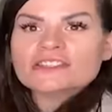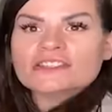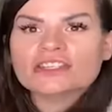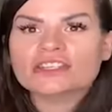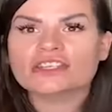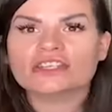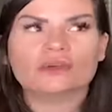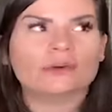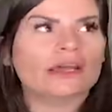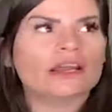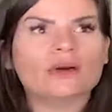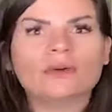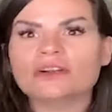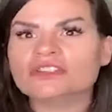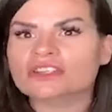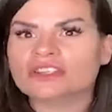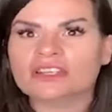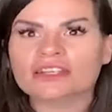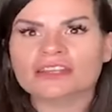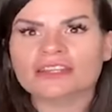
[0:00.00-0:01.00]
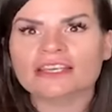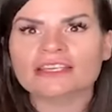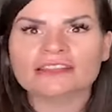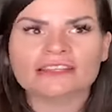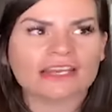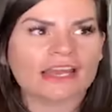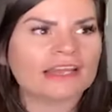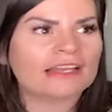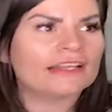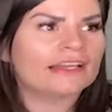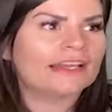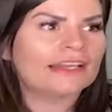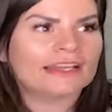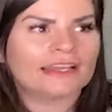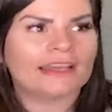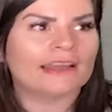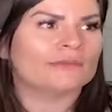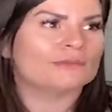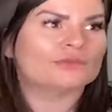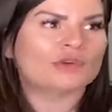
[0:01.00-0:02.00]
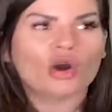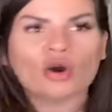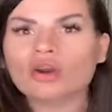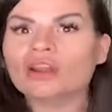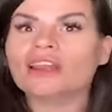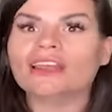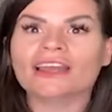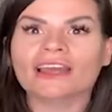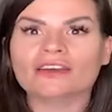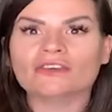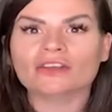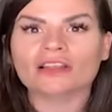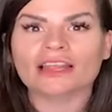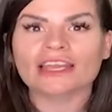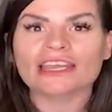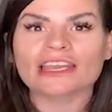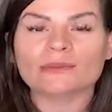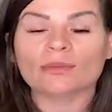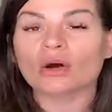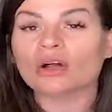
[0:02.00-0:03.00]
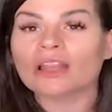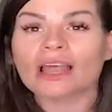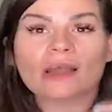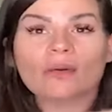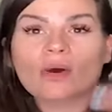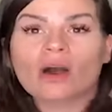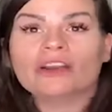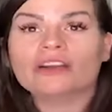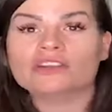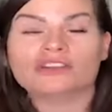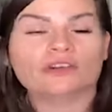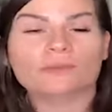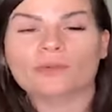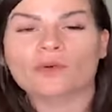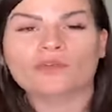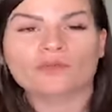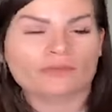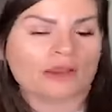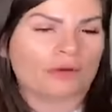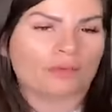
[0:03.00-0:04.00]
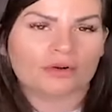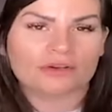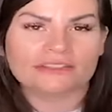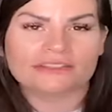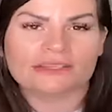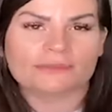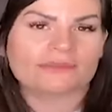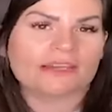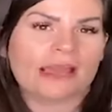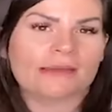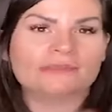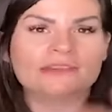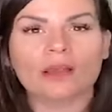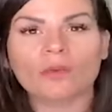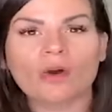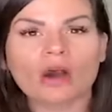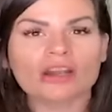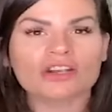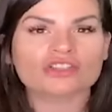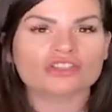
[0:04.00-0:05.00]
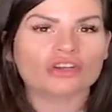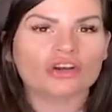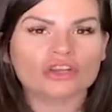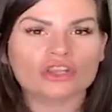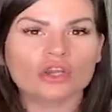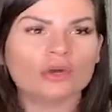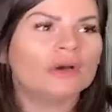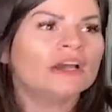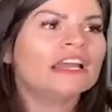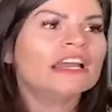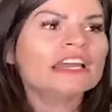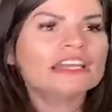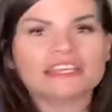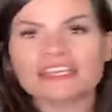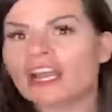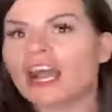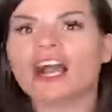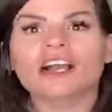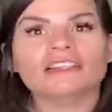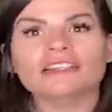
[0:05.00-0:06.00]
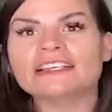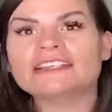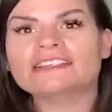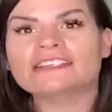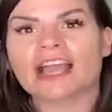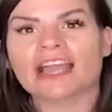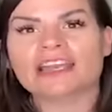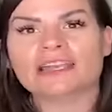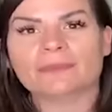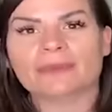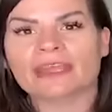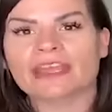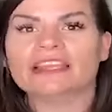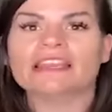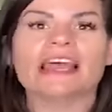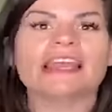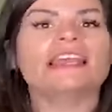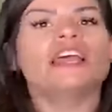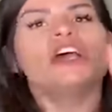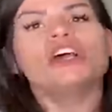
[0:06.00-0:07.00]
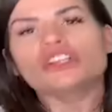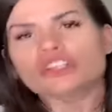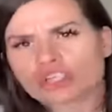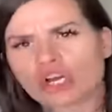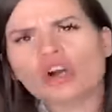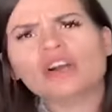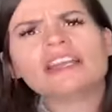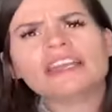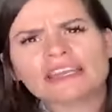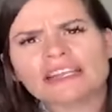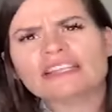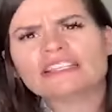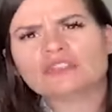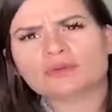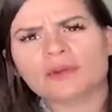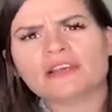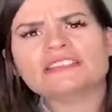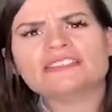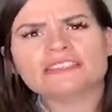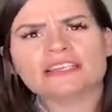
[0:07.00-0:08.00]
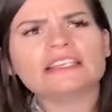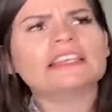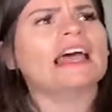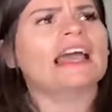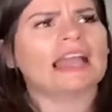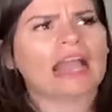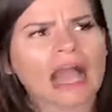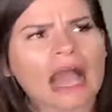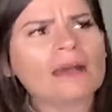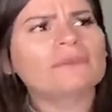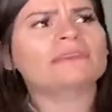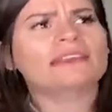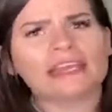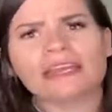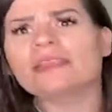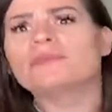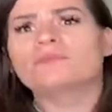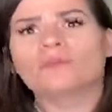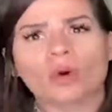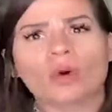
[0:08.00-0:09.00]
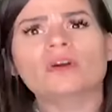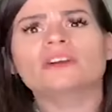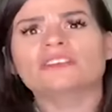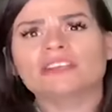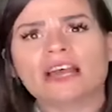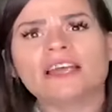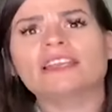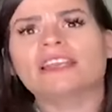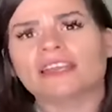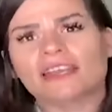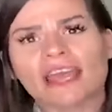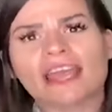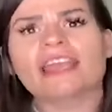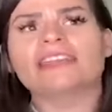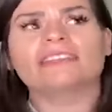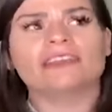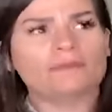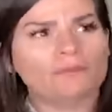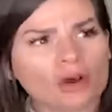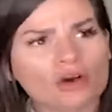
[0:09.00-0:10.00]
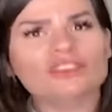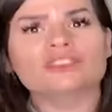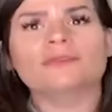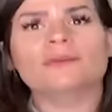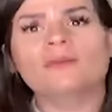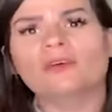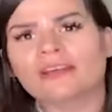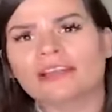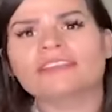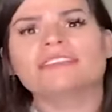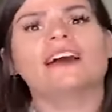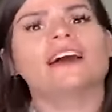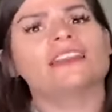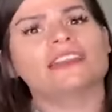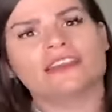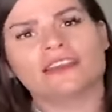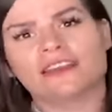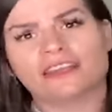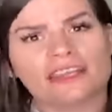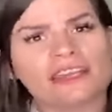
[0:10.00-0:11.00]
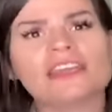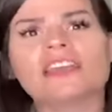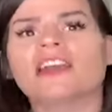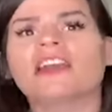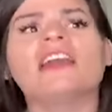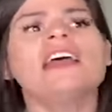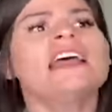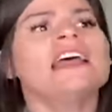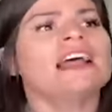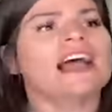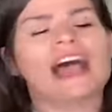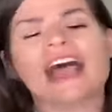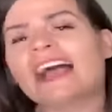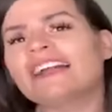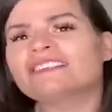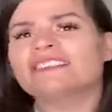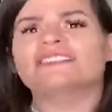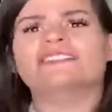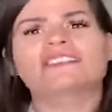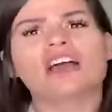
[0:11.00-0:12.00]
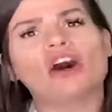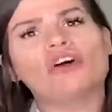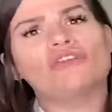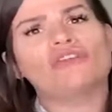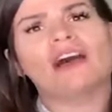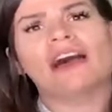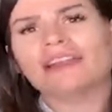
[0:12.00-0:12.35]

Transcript: to you. I don't want you to think that I, am totally unrelatable. I want to trip over my words sometimes. I want to show you the ugly side of me. And, don't get it twisted. I'm getting more done today than most people get done in a year. I just don't.